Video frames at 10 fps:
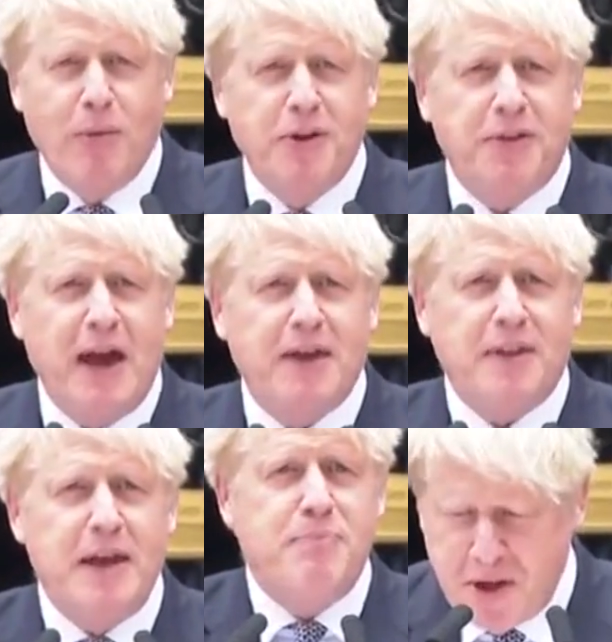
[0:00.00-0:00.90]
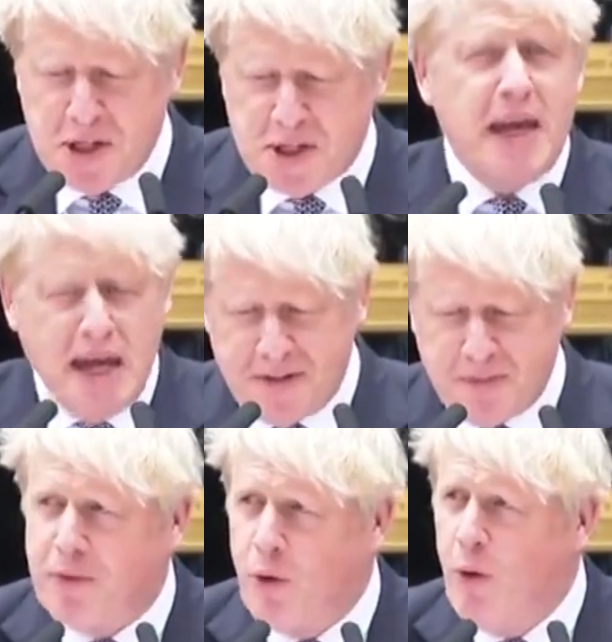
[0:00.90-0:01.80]
want to thank my British peers
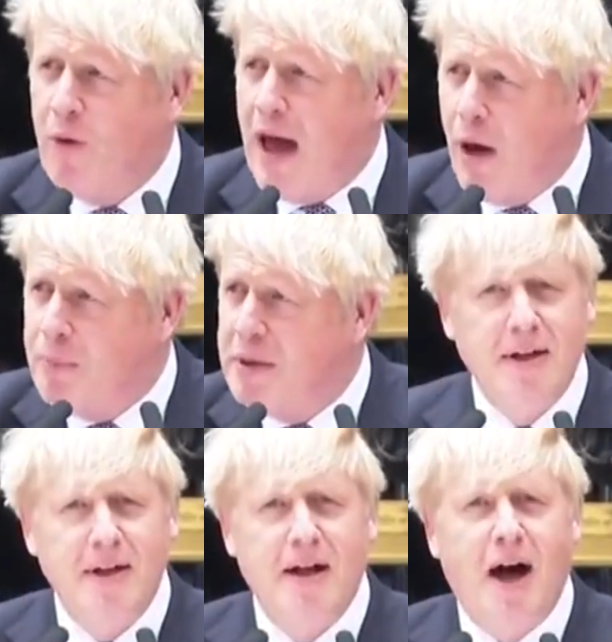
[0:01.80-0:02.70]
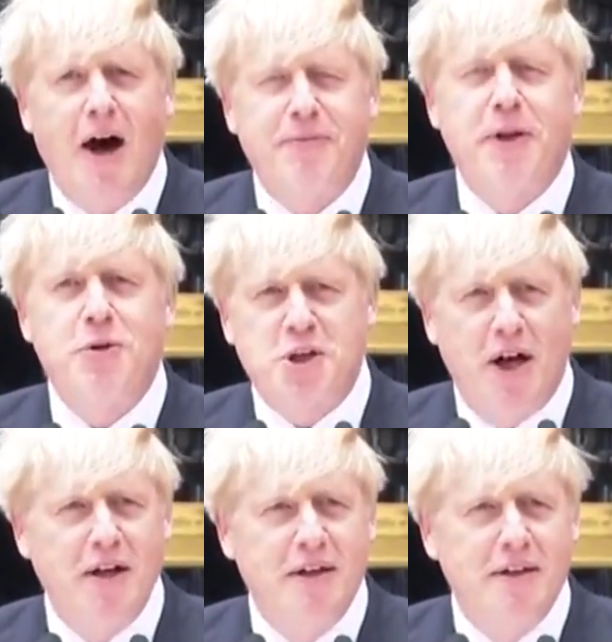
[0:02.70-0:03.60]
for all the help. Our
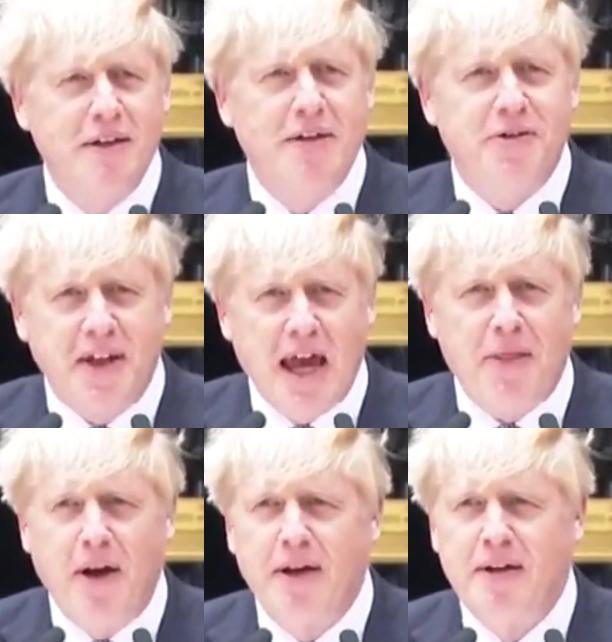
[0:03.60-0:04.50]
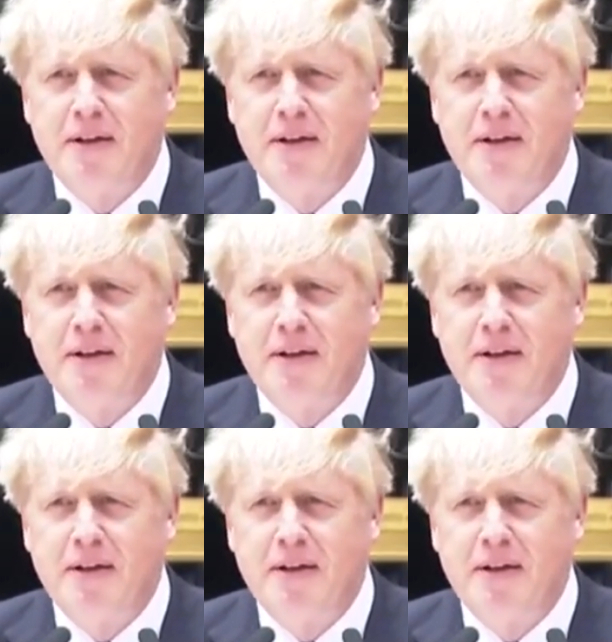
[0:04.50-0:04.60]
future together